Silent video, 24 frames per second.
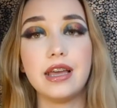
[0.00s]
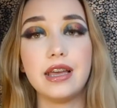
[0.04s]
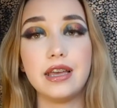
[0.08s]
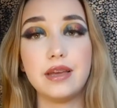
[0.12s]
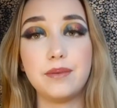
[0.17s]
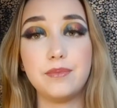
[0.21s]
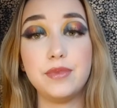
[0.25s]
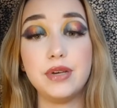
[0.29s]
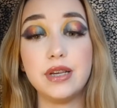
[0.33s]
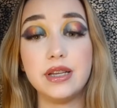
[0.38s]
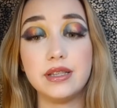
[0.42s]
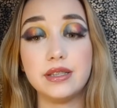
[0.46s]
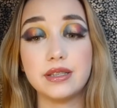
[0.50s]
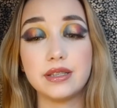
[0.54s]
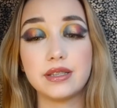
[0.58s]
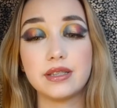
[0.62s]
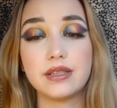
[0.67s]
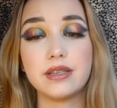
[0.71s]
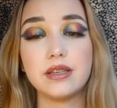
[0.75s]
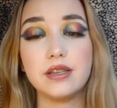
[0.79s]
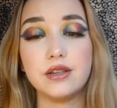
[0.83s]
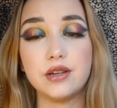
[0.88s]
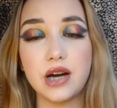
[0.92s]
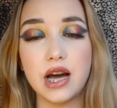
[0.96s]
it
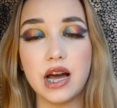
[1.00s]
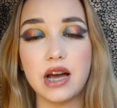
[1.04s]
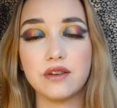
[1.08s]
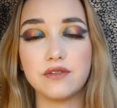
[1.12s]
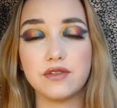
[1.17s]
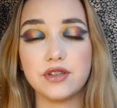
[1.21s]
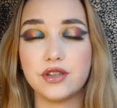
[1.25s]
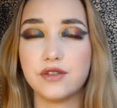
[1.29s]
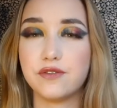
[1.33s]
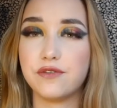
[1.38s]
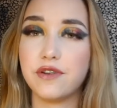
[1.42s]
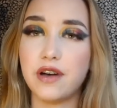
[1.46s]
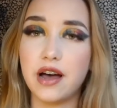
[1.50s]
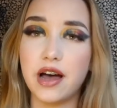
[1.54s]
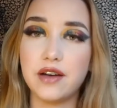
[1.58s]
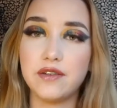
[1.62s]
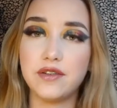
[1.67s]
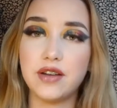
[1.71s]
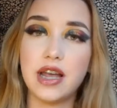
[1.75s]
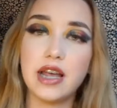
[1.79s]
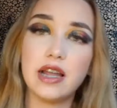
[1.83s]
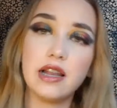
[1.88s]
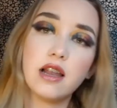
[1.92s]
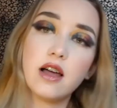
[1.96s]
means you have
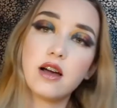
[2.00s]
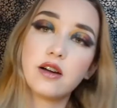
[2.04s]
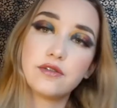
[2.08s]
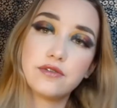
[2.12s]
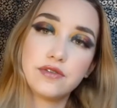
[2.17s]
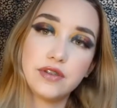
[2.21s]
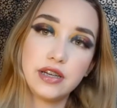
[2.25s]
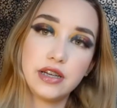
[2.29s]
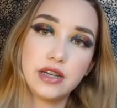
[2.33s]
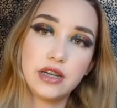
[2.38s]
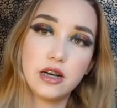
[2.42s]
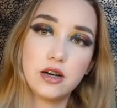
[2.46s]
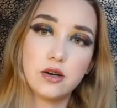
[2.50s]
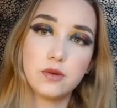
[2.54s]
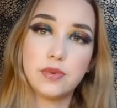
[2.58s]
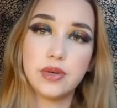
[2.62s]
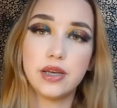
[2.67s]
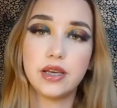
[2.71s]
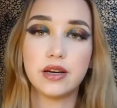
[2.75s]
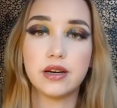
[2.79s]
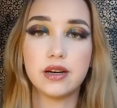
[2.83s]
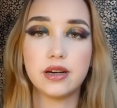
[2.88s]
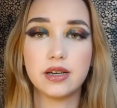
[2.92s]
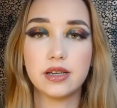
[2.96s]
survived a long video,
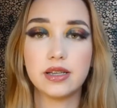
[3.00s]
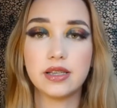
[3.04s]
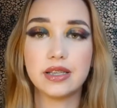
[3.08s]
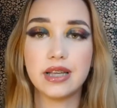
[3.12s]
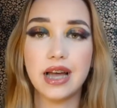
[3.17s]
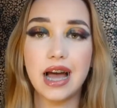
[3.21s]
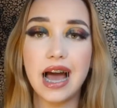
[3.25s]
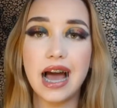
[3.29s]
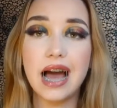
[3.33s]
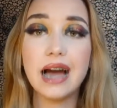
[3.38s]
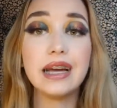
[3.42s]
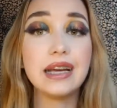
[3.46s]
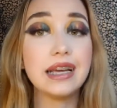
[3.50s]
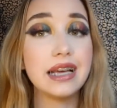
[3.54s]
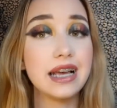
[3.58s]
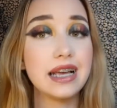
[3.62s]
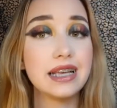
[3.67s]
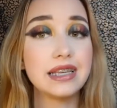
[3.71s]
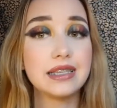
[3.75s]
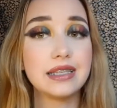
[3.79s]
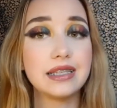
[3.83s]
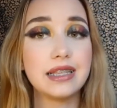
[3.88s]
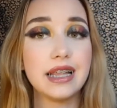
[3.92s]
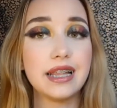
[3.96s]
because I
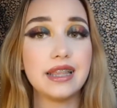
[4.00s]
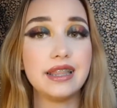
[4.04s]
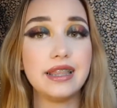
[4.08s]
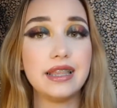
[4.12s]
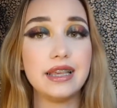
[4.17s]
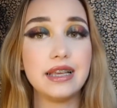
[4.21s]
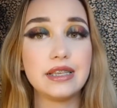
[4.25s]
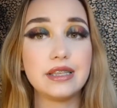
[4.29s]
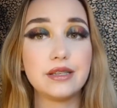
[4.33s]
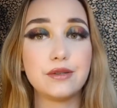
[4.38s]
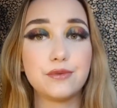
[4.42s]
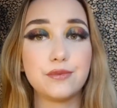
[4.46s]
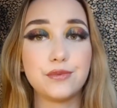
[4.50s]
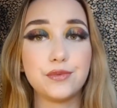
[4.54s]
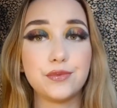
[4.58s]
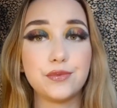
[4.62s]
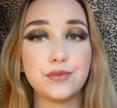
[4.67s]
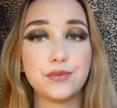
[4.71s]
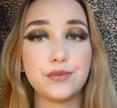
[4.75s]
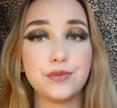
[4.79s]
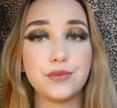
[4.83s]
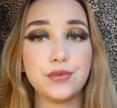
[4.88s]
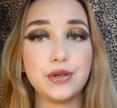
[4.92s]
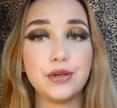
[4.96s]
guess that this
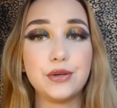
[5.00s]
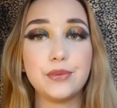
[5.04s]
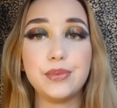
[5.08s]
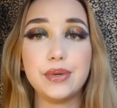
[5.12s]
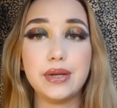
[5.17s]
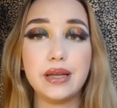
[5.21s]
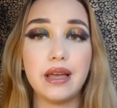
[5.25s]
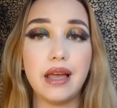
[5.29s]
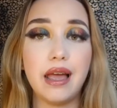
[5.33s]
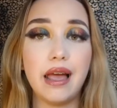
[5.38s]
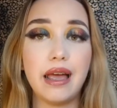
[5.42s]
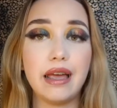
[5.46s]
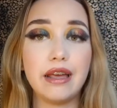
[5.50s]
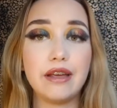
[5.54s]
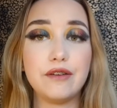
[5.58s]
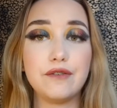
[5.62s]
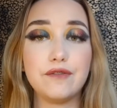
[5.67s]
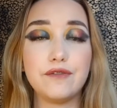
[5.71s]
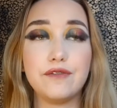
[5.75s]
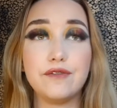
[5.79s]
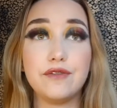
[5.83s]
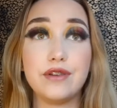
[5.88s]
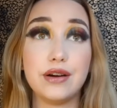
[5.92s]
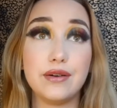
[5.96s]
will be a
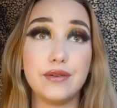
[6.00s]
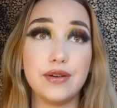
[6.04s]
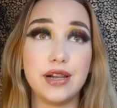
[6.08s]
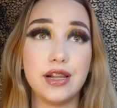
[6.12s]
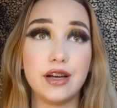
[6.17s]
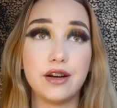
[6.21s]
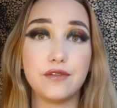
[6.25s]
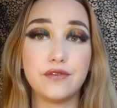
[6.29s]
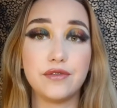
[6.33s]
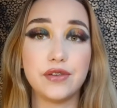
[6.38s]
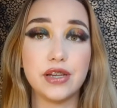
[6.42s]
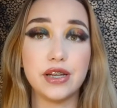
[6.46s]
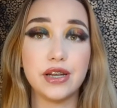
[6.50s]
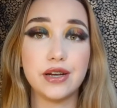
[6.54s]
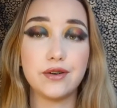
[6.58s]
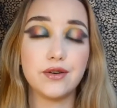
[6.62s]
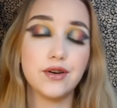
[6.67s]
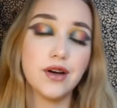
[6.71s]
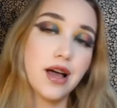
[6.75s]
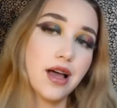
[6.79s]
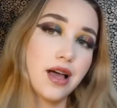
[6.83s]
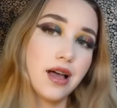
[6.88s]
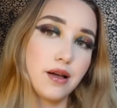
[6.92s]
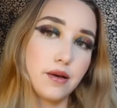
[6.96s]
very long video.